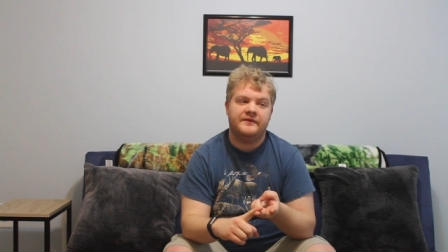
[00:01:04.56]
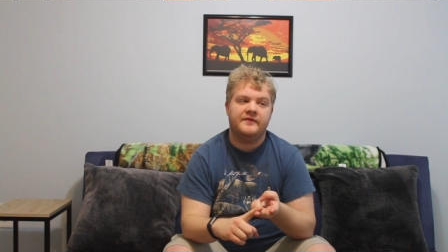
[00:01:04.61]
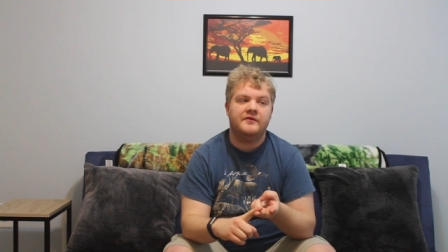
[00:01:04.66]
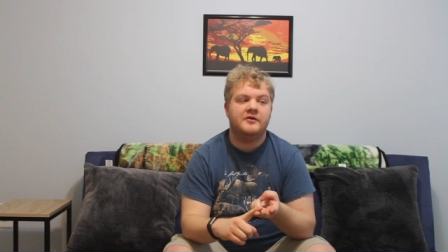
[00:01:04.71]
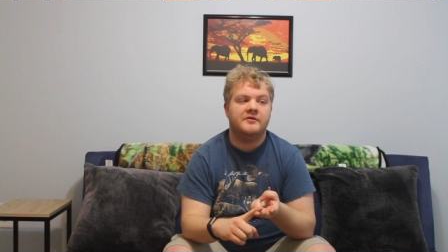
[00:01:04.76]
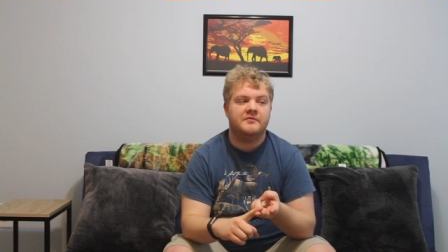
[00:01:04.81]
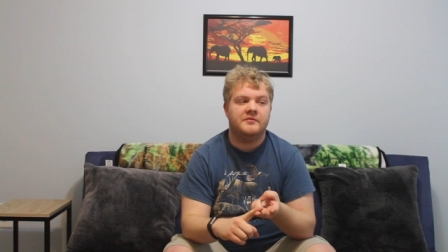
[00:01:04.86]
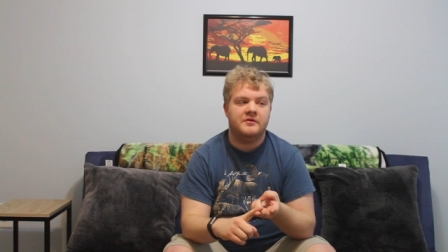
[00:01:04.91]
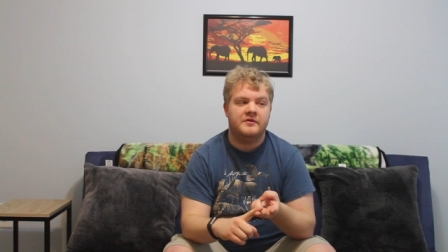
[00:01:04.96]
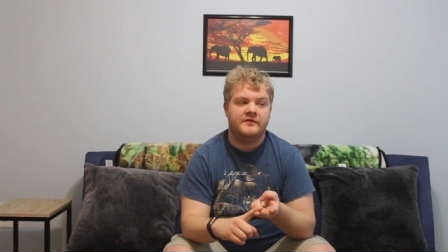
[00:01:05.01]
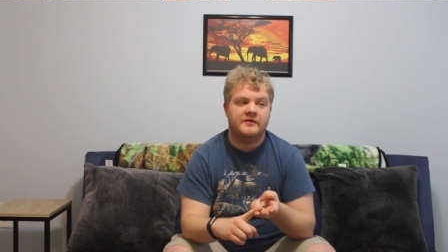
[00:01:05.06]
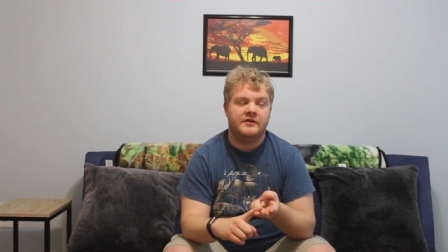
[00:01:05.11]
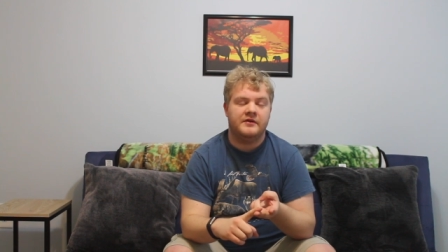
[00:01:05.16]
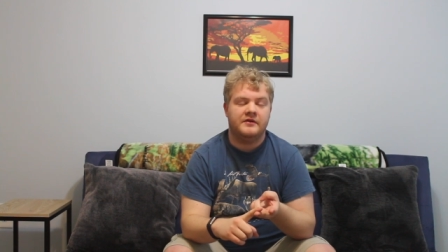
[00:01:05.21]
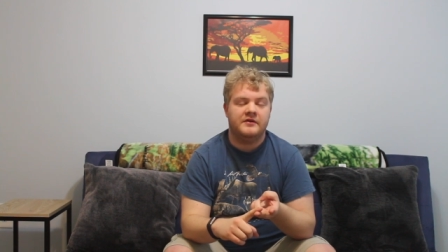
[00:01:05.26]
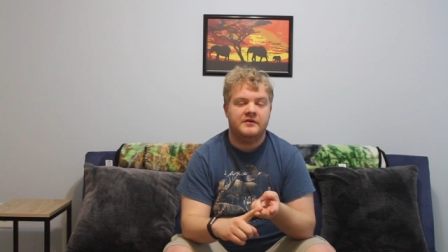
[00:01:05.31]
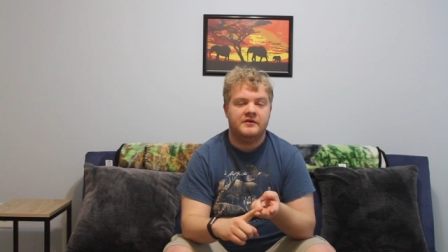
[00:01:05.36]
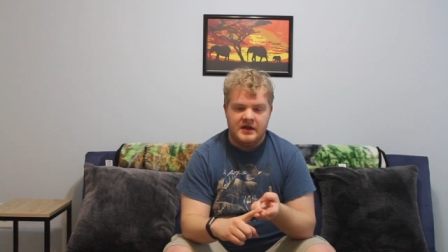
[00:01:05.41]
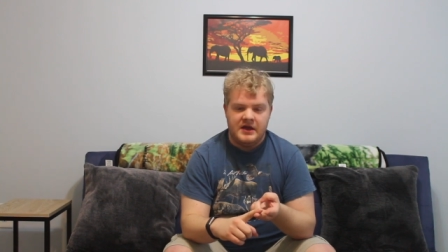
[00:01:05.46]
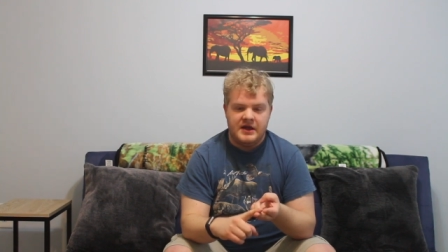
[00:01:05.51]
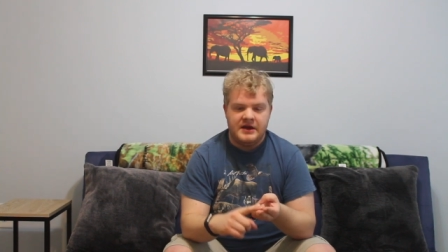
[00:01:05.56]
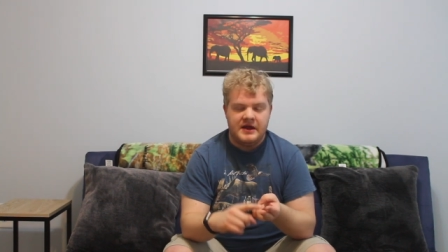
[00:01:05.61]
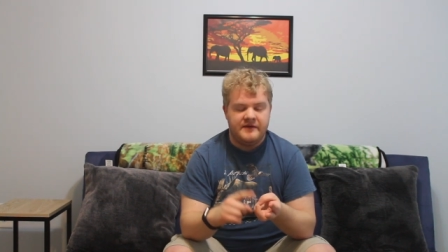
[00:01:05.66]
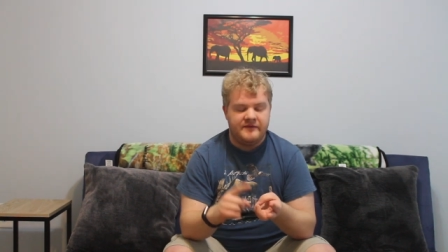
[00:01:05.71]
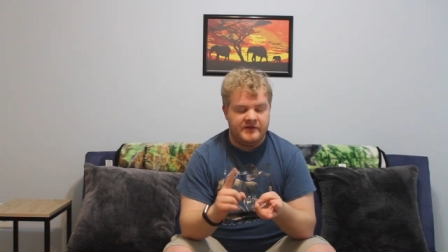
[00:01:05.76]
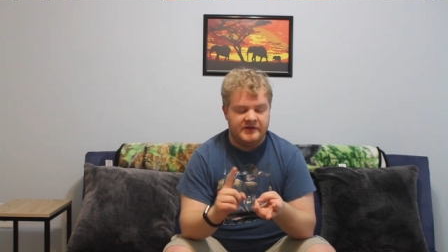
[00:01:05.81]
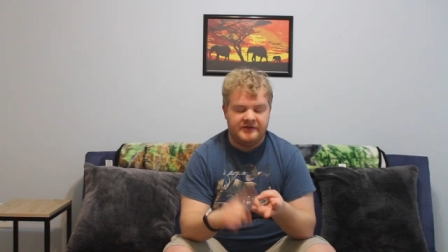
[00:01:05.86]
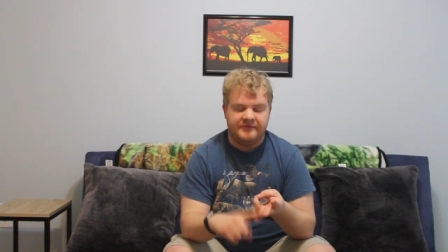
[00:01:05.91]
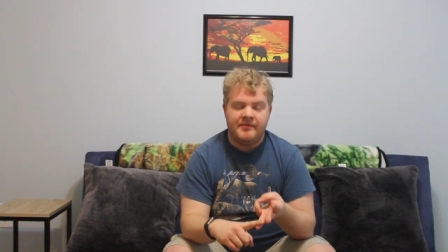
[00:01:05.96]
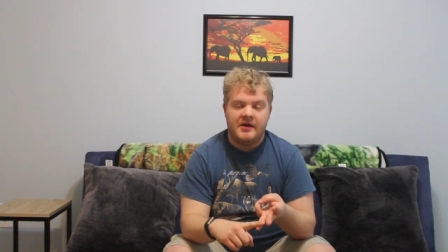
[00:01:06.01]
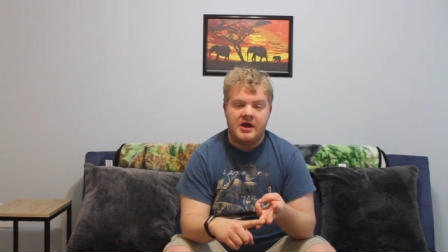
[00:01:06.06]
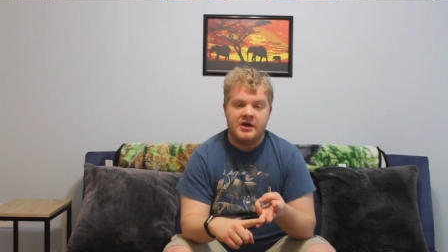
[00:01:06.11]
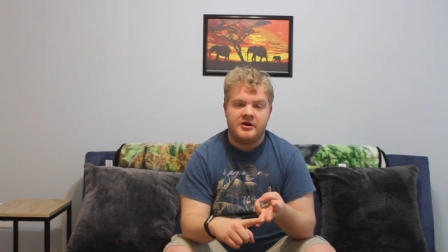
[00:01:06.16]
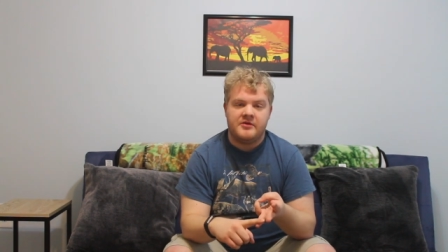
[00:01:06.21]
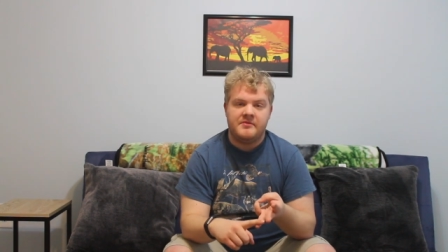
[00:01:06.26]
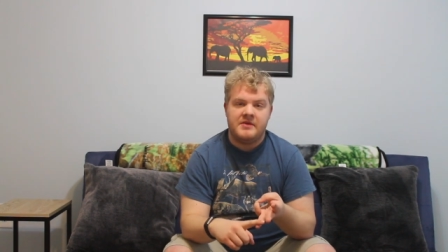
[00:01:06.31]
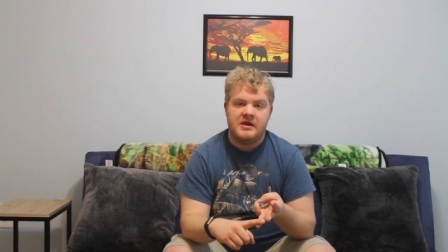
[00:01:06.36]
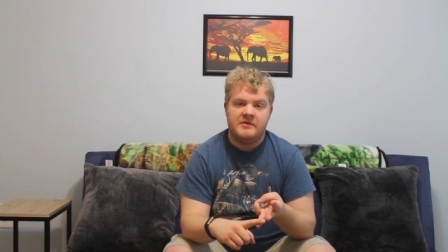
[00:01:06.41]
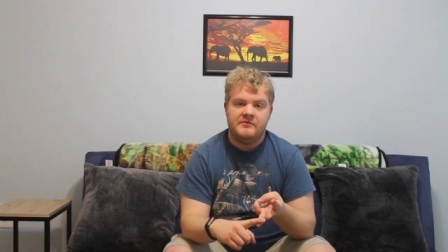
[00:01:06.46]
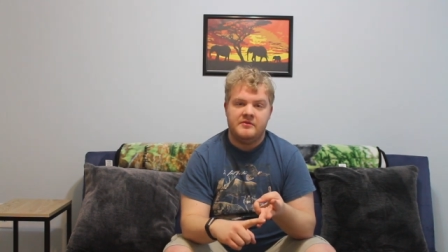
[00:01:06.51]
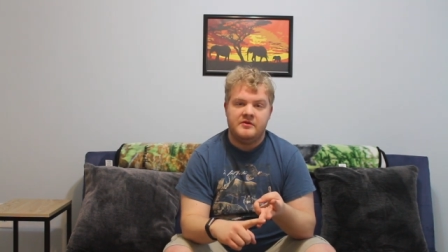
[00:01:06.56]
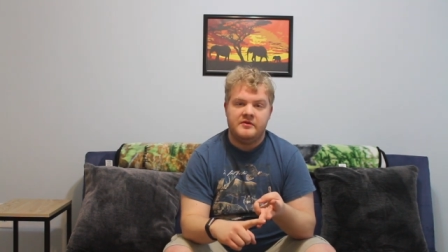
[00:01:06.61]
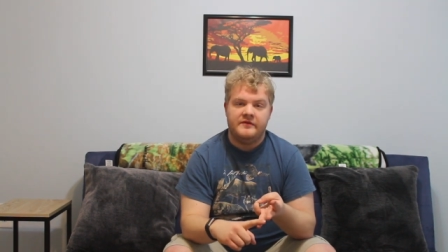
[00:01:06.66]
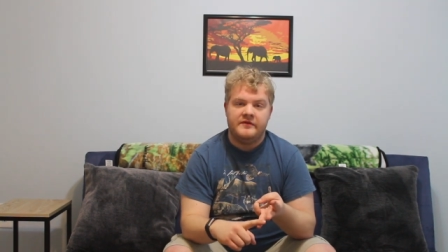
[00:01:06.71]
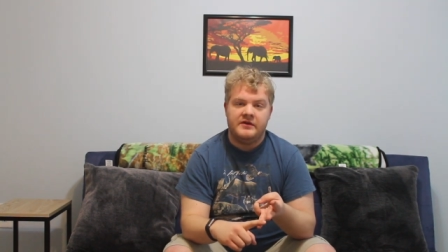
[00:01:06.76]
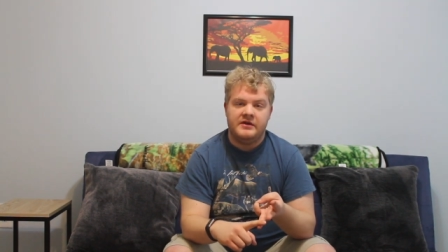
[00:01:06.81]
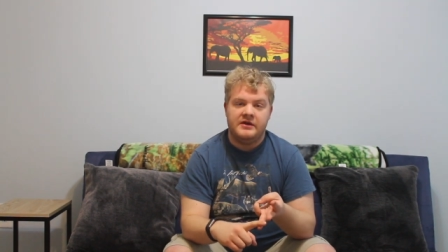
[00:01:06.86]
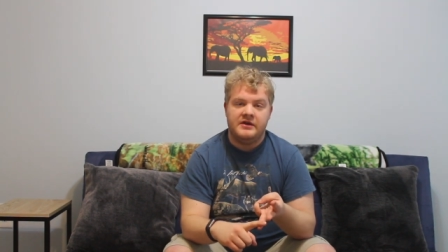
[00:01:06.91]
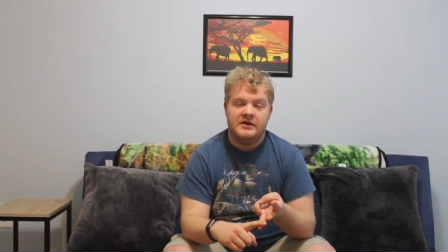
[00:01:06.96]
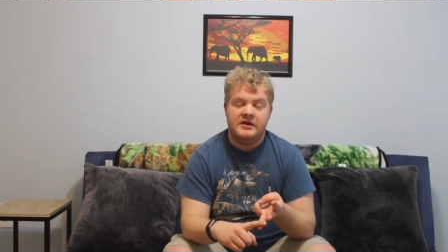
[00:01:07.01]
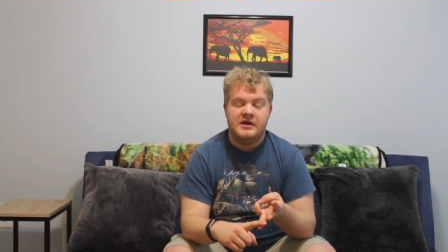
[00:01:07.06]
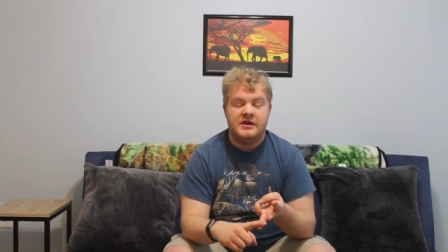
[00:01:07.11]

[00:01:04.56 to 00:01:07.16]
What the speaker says: Four movie, and every Spider-Man movie,